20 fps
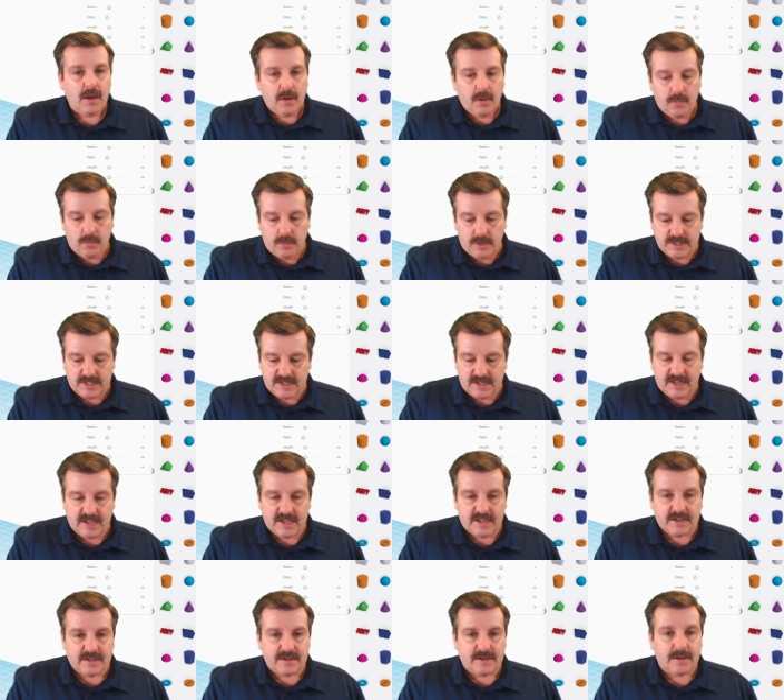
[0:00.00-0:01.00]
Once
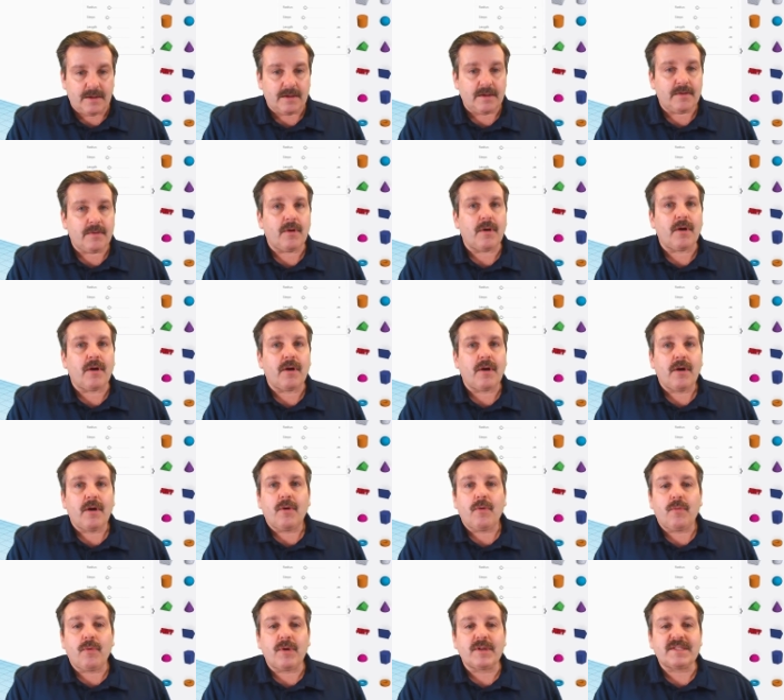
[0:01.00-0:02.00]
again,
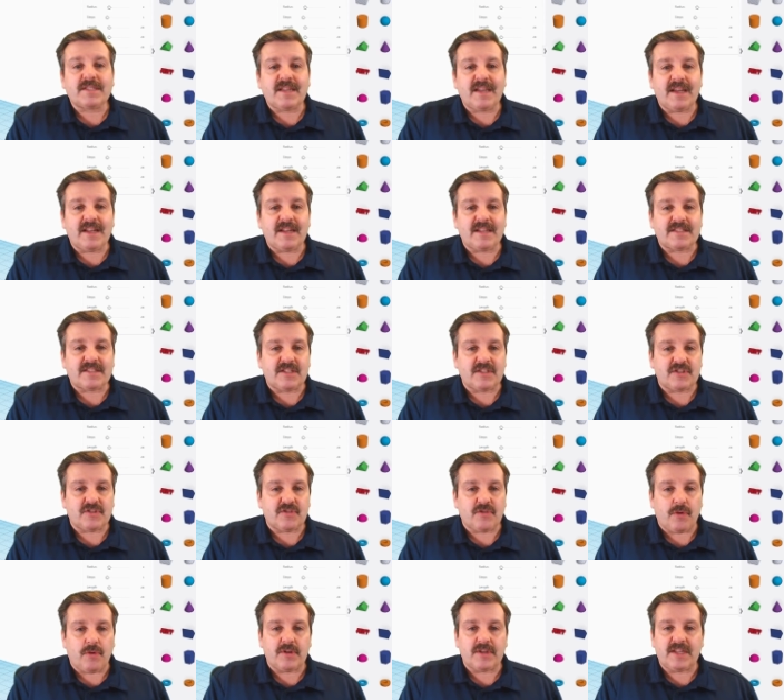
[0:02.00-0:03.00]
once again it's
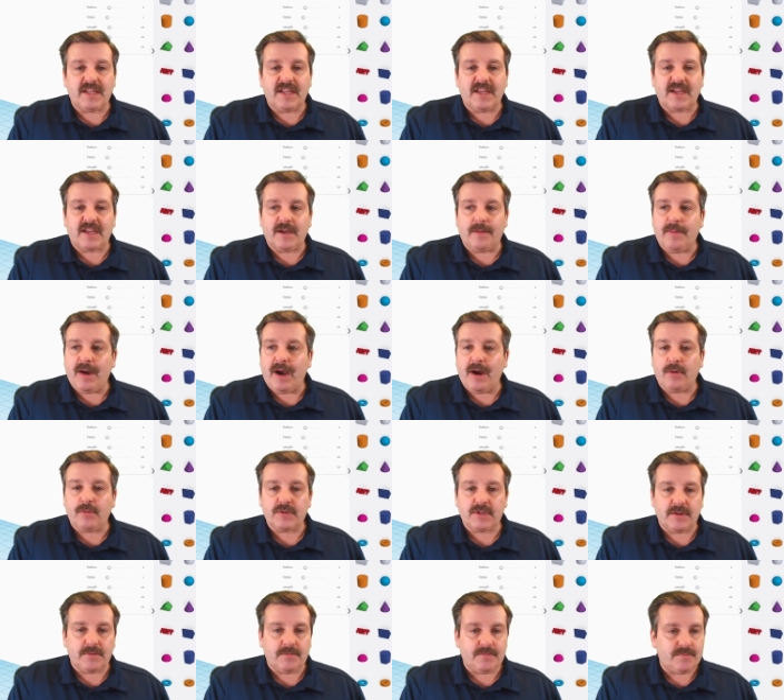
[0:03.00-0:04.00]
control D and come
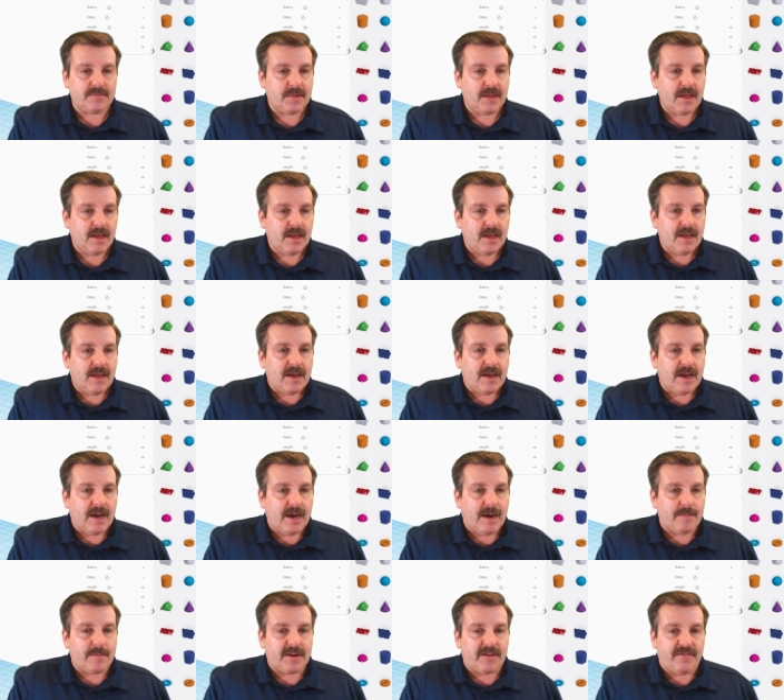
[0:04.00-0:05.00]
out.
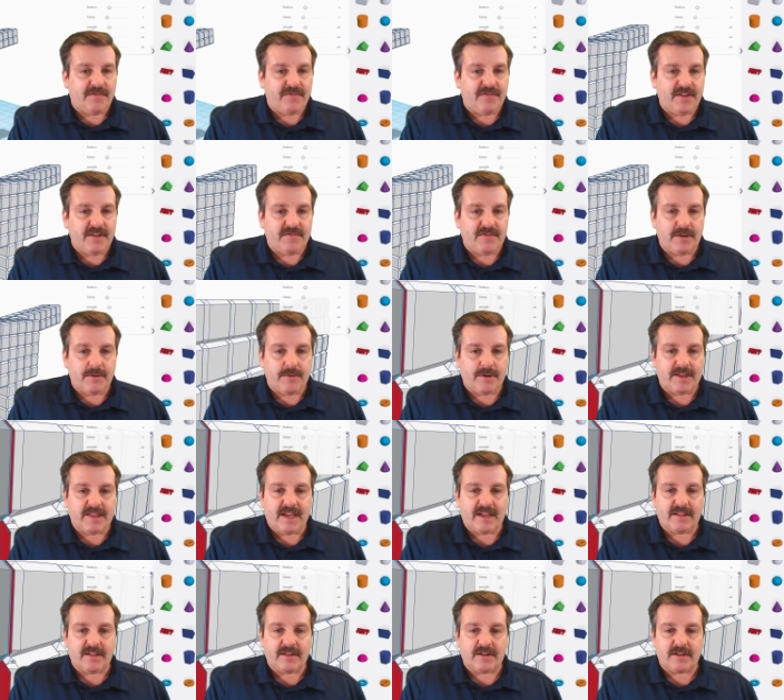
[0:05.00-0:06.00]
I'm gonna fit view on
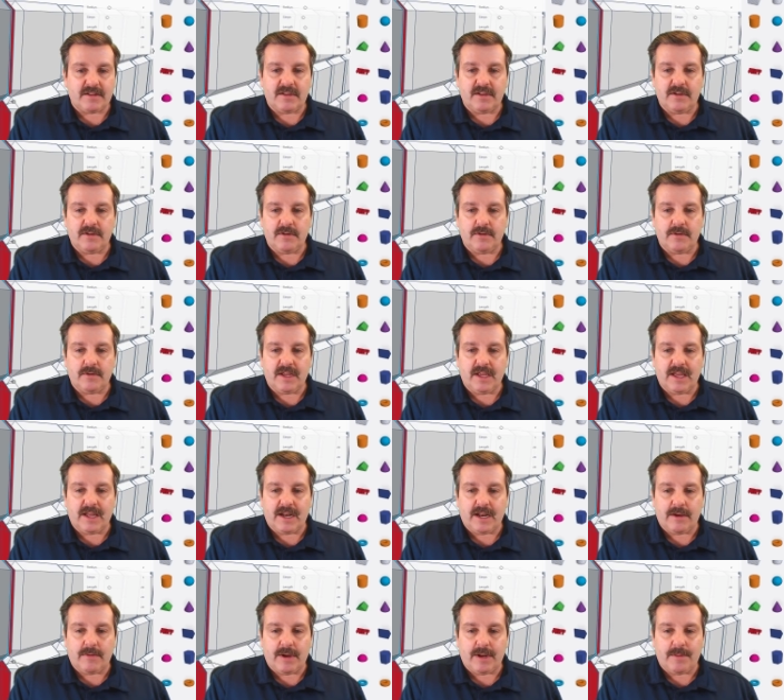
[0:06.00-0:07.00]
that little dude
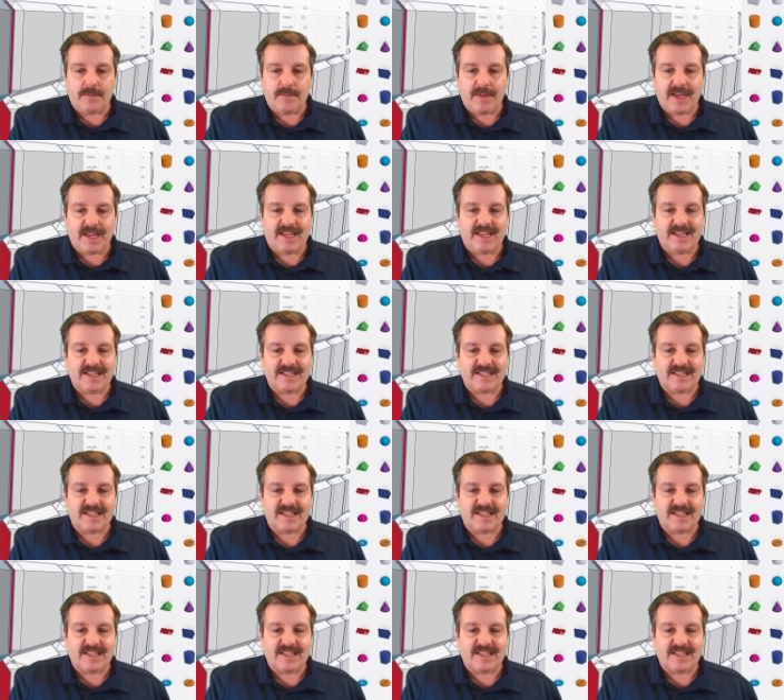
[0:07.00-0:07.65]
and I wanna make his